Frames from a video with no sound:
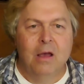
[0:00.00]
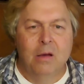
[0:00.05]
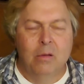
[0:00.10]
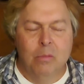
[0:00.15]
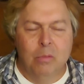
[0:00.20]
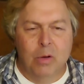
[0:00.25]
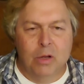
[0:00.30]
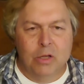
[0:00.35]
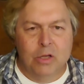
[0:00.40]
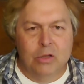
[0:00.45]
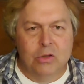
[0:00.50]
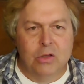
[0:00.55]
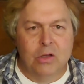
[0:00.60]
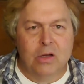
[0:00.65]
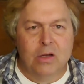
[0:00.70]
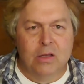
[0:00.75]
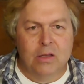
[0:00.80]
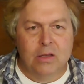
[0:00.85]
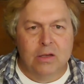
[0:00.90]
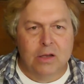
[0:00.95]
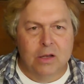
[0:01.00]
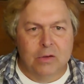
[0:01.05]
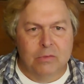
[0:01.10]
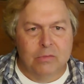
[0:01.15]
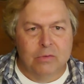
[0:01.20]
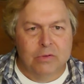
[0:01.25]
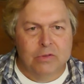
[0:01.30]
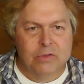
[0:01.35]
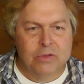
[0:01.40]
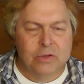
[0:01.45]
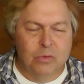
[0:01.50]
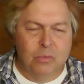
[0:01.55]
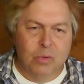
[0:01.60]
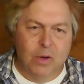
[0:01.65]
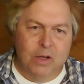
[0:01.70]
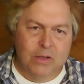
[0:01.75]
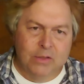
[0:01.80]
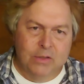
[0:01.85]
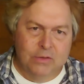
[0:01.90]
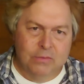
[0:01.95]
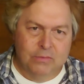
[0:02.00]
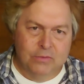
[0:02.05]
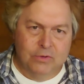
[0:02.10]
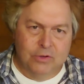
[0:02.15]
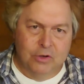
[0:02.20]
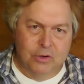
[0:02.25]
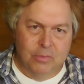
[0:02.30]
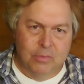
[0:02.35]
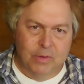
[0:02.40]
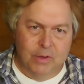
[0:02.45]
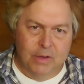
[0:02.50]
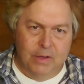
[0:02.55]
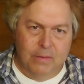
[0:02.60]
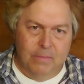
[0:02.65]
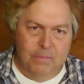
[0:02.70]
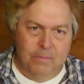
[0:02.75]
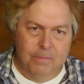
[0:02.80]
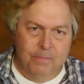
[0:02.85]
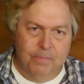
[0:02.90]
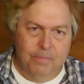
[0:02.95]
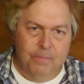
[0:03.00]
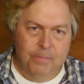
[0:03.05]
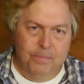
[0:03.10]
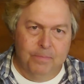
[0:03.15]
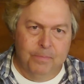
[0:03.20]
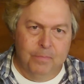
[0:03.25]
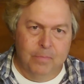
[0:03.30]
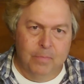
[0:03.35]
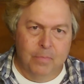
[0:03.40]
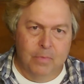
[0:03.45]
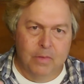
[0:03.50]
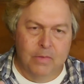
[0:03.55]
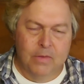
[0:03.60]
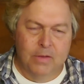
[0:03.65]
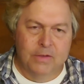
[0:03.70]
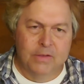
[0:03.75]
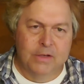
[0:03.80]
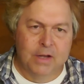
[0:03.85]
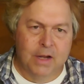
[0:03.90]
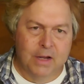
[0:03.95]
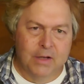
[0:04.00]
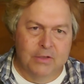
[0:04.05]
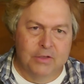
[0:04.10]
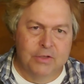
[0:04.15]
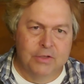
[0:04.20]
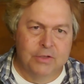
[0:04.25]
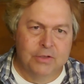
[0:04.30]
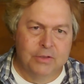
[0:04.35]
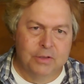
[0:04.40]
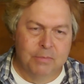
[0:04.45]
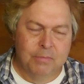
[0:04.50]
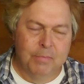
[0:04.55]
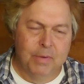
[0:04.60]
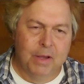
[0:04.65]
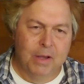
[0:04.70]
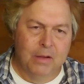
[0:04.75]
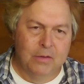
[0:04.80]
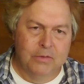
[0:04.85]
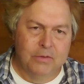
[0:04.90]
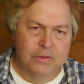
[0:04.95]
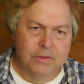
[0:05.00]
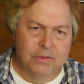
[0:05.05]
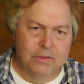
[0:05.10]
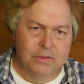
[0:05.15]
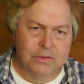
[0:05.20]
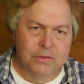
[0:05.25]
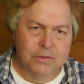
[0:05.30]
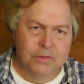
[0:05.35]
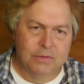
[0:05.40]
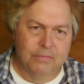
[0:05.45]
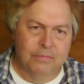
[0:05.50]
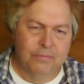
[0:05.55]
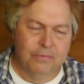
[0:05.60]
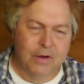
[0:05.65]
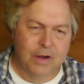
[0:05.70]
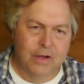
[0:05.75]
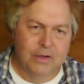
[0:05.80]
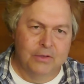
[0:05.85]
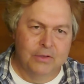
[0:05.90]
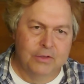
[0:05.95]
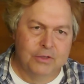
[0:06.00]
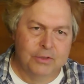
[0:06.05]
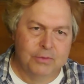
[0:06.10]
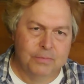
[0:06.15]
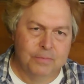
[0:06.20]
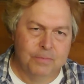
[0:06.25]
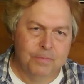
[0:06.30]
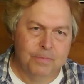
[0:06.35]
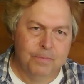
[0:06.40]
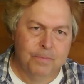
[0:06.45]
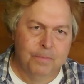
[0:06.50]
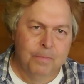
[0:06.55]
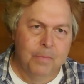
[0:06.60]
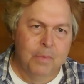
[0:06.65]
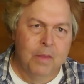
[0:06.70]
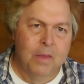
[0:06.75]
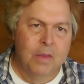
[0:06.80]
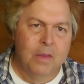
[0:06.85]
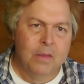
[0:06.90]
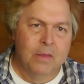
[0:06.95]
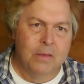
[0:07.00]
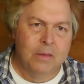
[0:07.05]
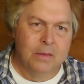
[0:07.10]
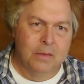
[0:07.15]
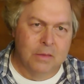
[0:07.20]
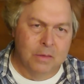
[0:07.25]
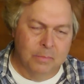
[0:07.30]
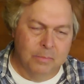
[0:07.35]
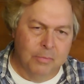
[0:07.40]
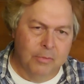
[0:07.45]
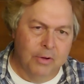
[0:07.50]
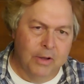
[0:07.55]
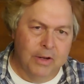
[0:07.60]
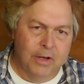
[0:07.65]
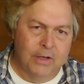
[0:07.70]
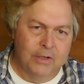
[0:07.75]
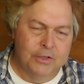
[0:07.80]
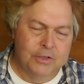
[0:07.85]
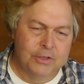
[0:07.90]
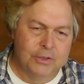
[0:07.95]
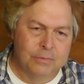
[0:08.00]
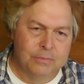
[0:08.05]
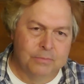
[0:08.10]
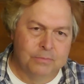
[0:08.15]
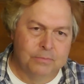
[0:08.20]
When you look at the countries to the west of Germany, the Dutch, the Belgians, the French, the British,